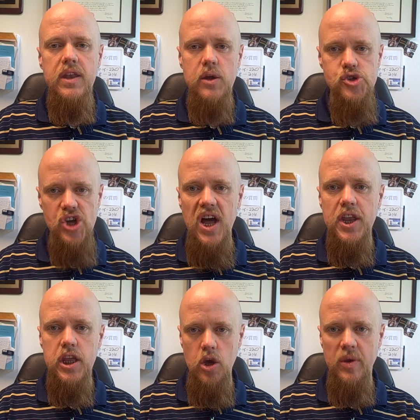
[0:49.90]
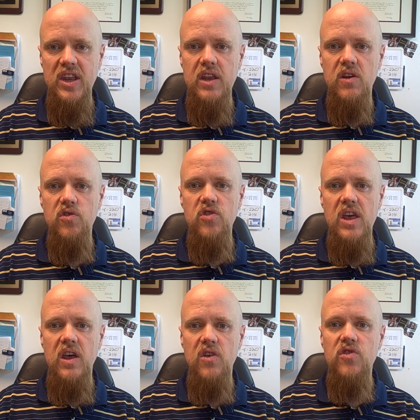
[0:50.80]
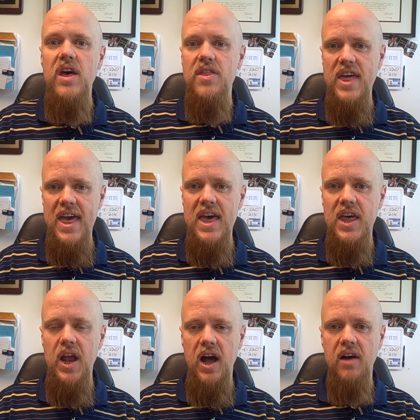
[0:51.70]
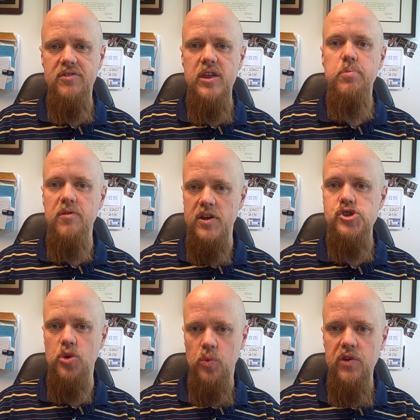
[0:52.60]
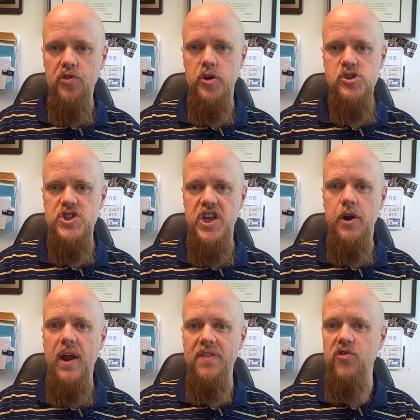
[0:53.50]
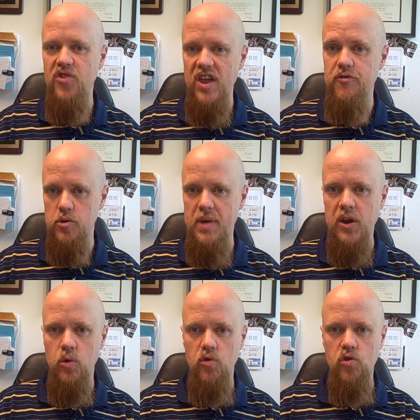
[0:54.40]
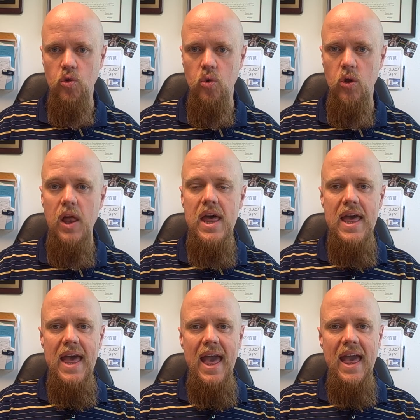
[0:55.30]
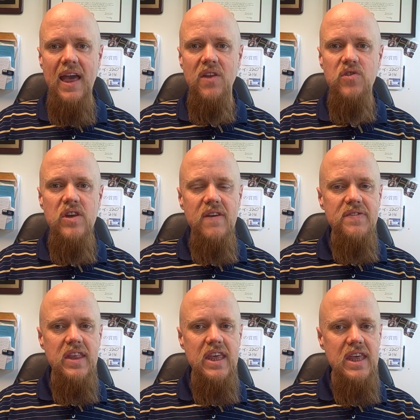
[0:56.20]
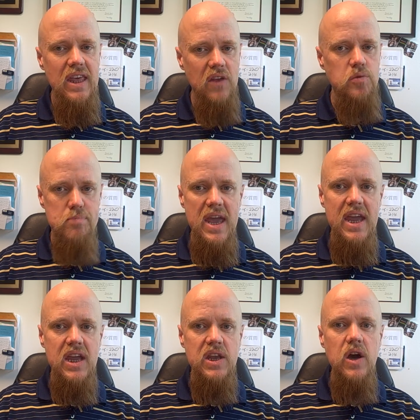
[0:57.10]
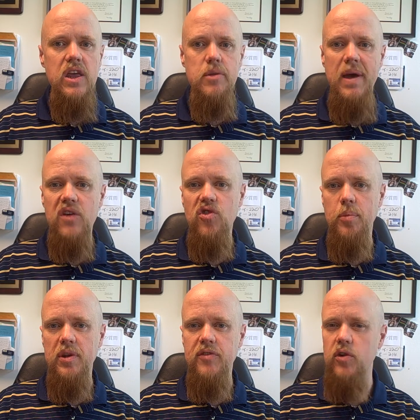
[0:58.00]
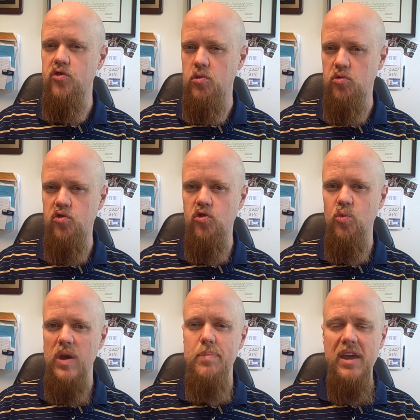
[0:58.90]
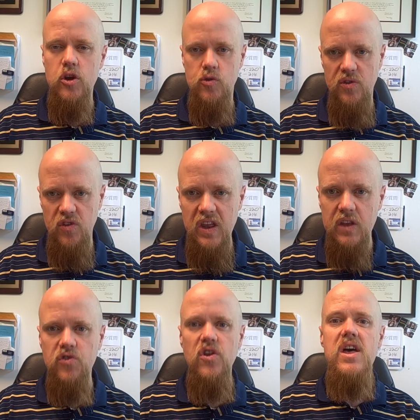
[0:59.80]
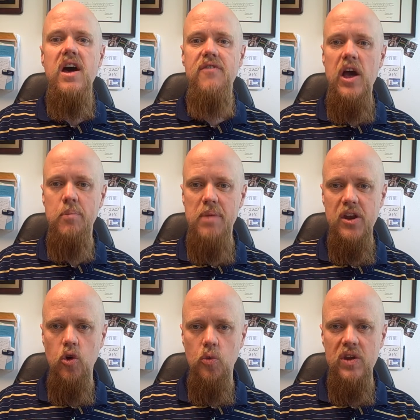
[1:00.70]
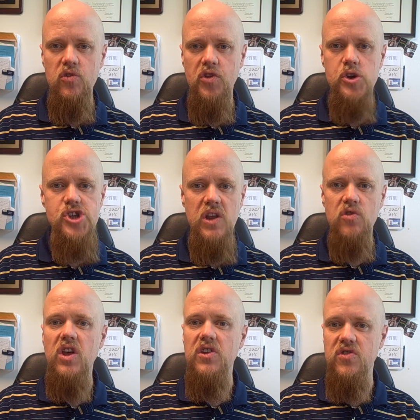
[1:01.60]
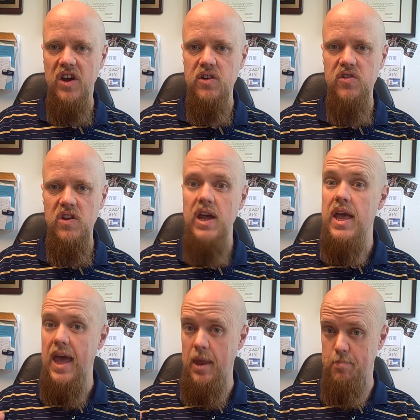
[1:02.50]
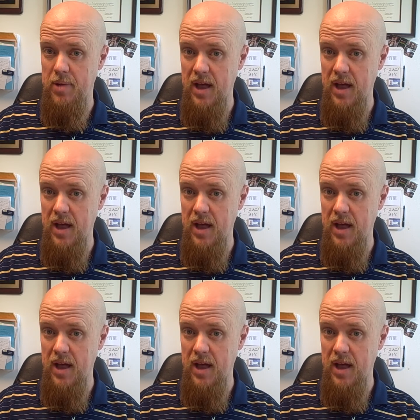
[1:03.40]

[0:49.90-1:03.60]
Now, John Ioannidis is the head of the Prevention Research Center at the Stanford Medical School, and he has made, in the past couple of years, some sweeping critiques of how medical research is conducted and